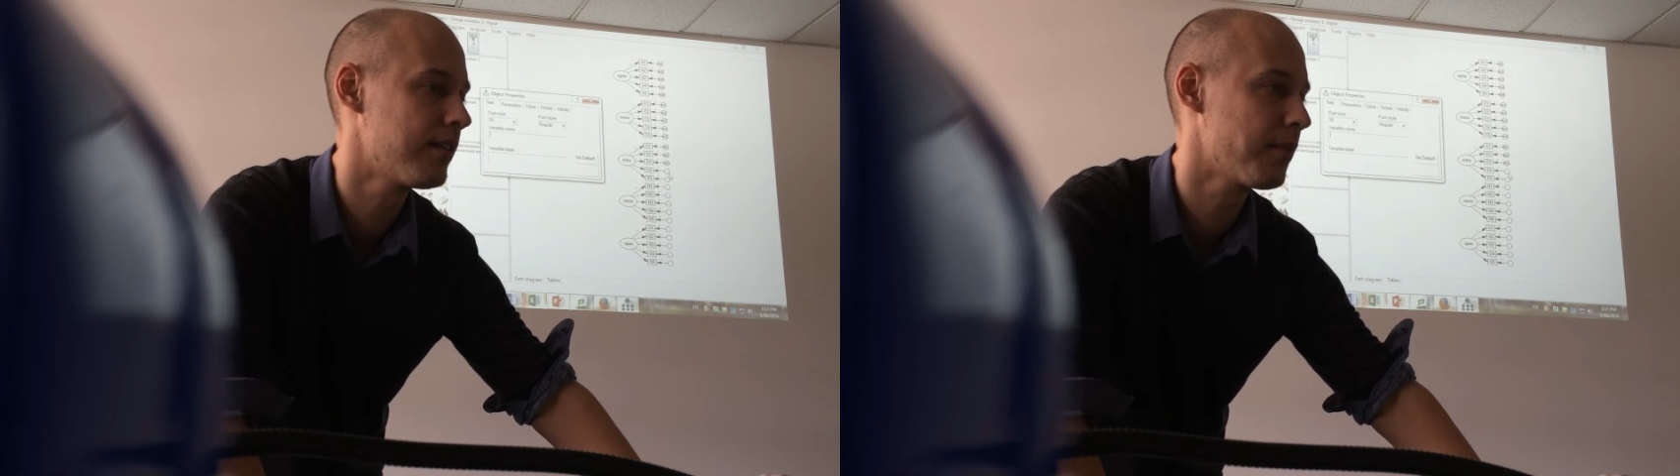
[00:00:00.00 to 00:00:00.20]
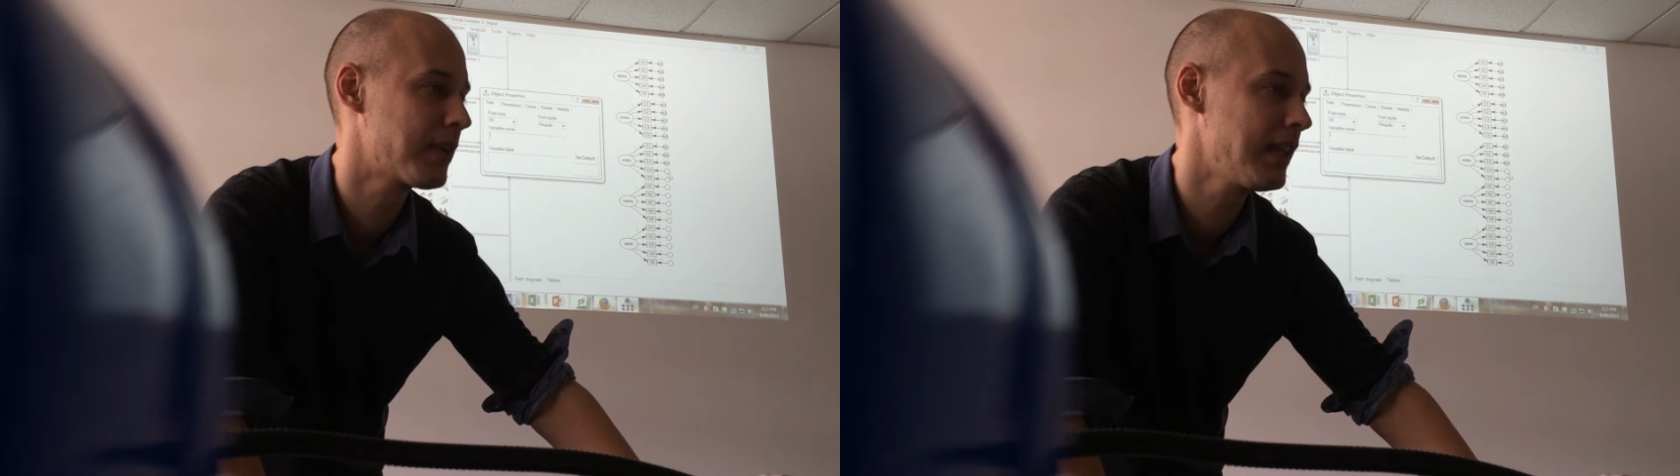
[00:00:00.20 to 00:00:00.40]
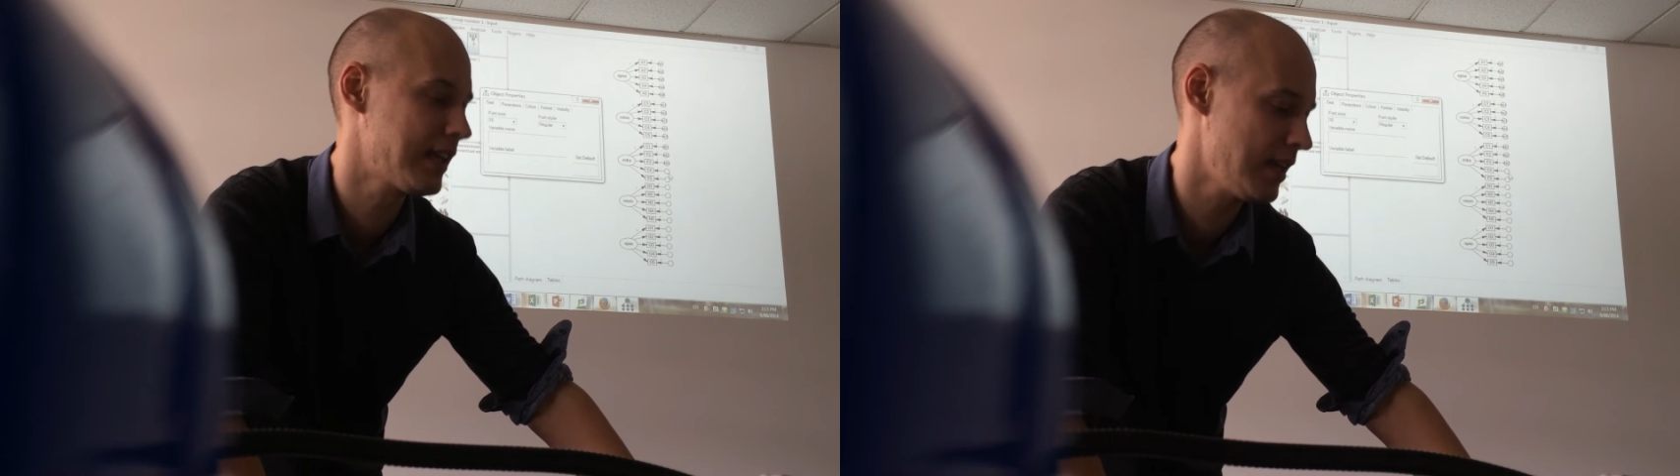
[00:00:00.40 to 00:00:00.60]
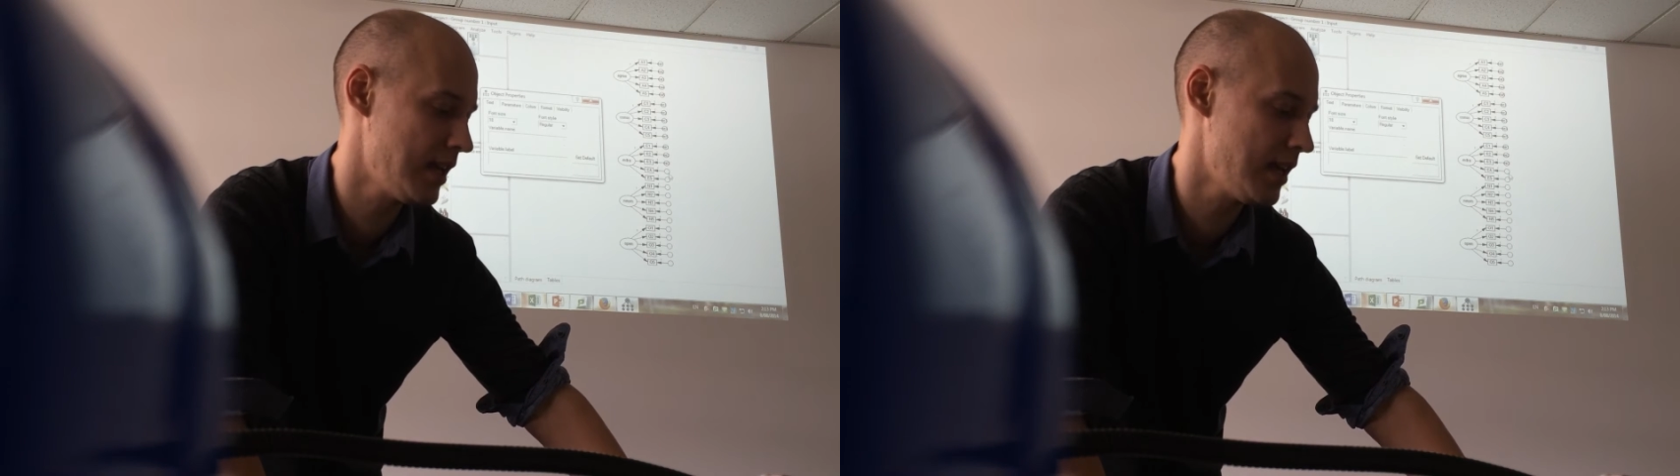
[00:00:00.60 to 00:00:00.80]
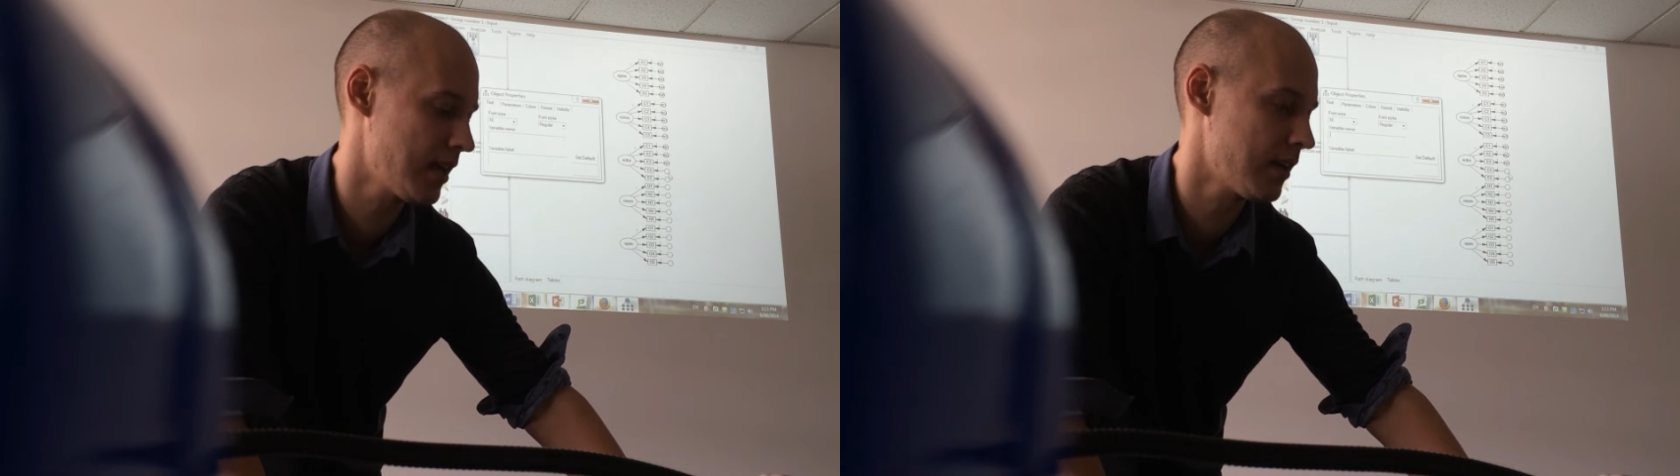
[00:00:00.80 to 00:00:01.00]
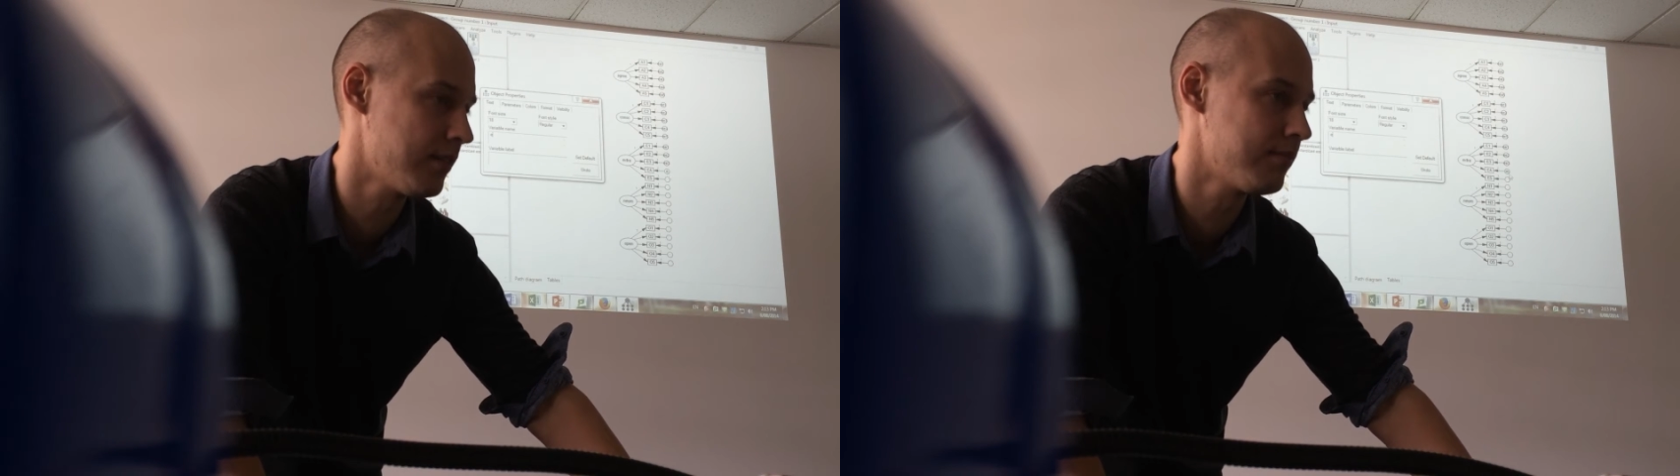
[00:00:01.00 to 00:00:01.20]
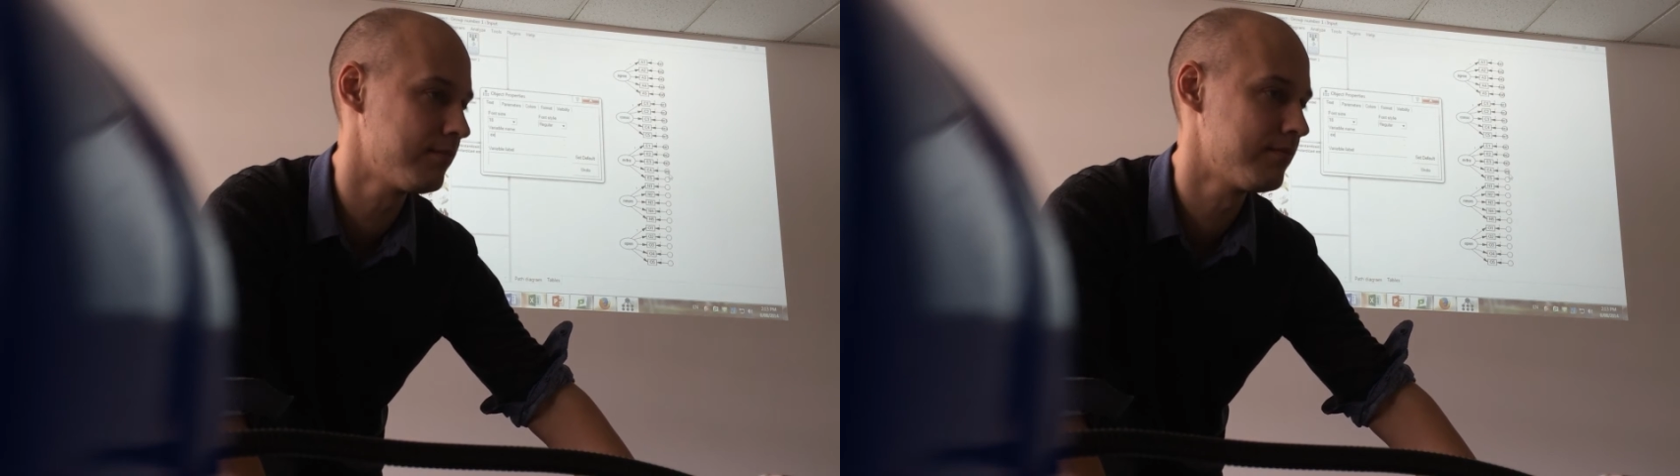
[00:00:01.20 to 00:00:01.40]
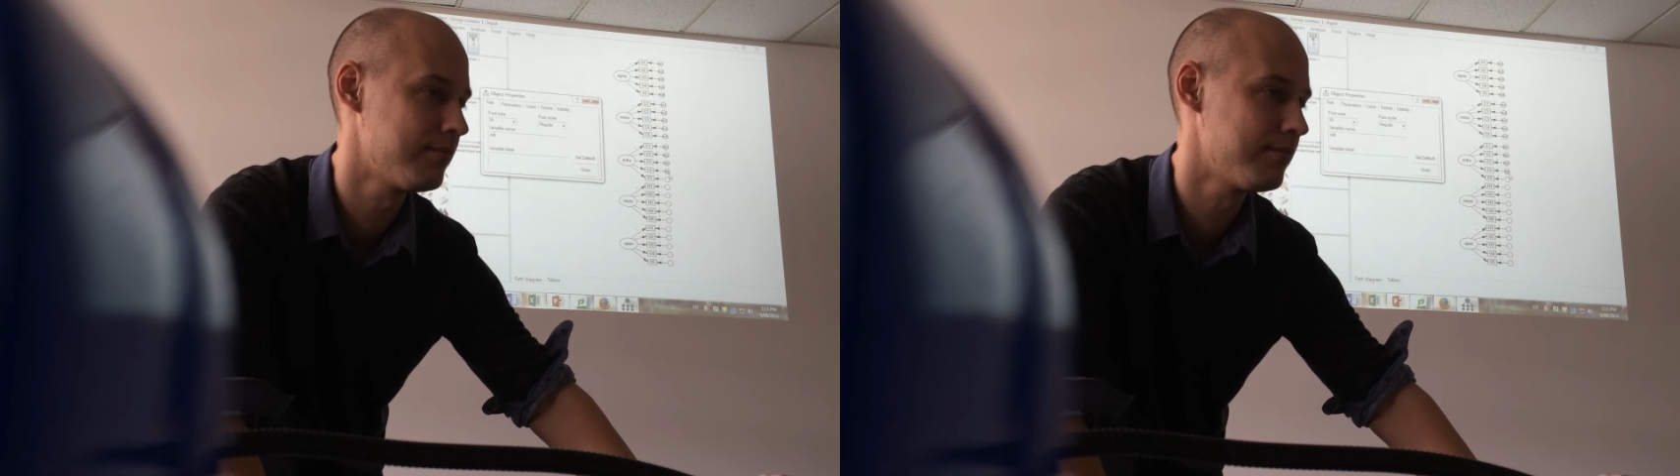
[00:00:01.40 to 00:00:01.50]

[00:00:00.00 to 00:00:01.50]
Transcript: So I'm clicking and